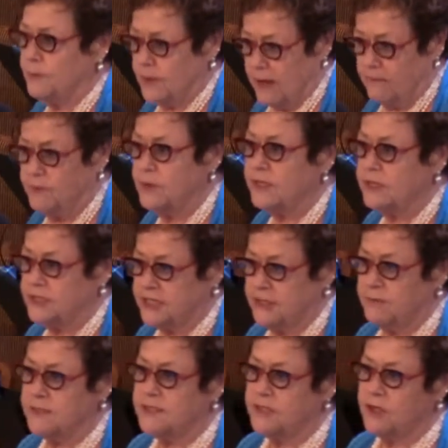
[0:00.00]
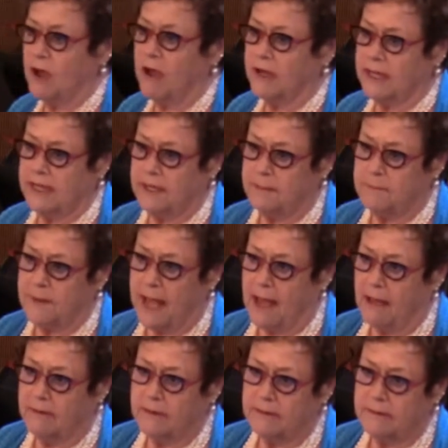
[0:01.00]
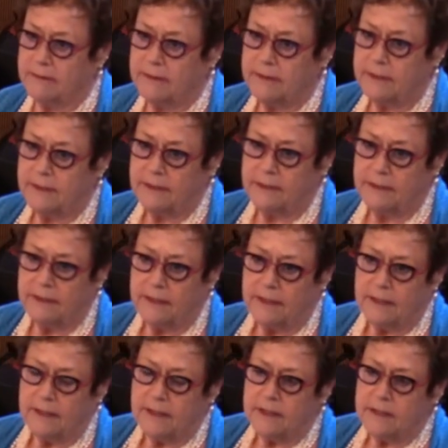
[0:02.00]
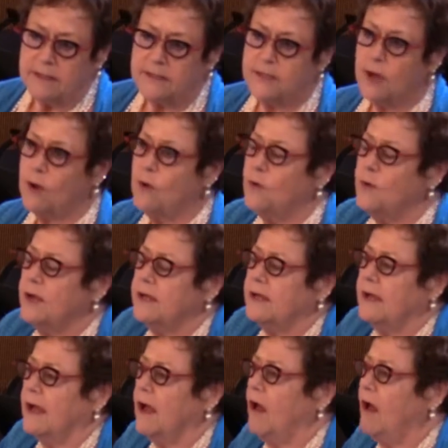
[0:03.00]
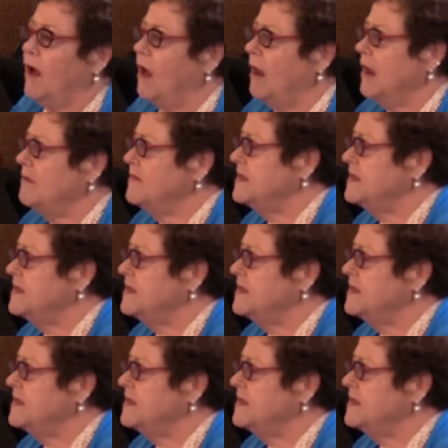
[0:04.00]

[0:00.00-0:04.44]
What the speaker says: of which he was talking about. So all of